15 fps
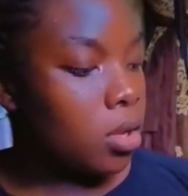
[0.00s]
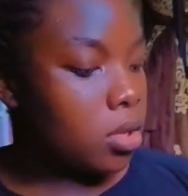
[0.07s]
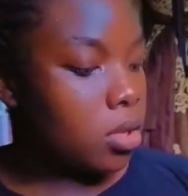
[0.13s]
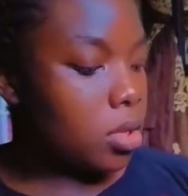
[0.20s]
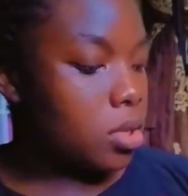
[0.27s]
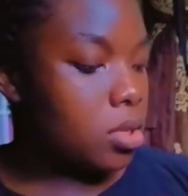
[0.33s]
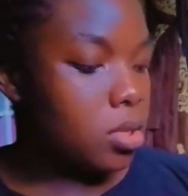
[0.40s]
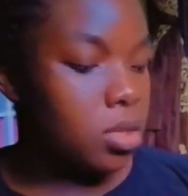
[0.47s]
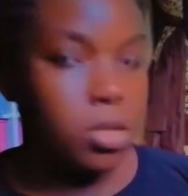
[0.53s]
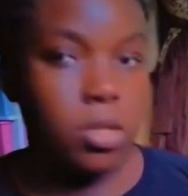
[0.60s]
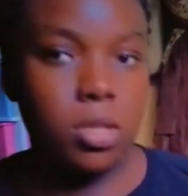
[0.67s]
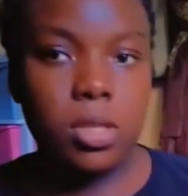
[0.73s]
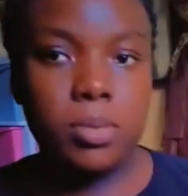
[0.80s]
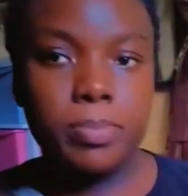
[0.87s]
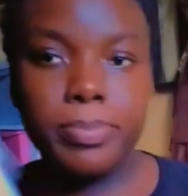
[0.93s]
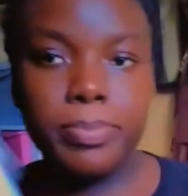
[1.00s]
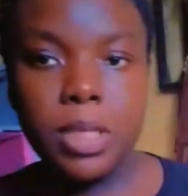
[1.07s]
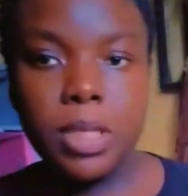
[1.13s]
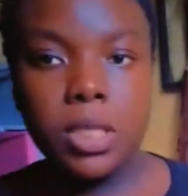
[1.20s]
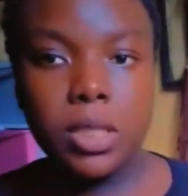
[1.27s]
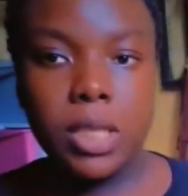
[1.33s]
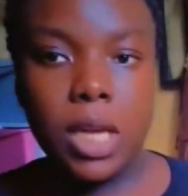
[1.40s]
This is
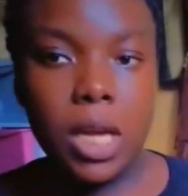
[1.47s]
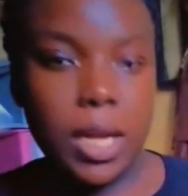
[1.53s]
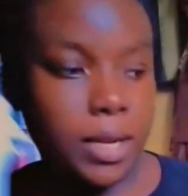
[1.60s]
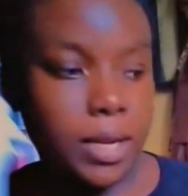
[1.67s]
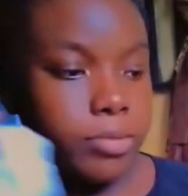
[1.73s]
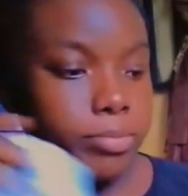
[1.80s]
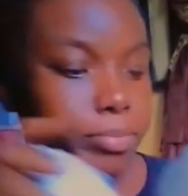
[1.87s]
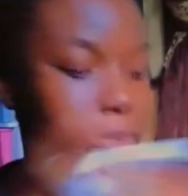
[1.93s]
pin down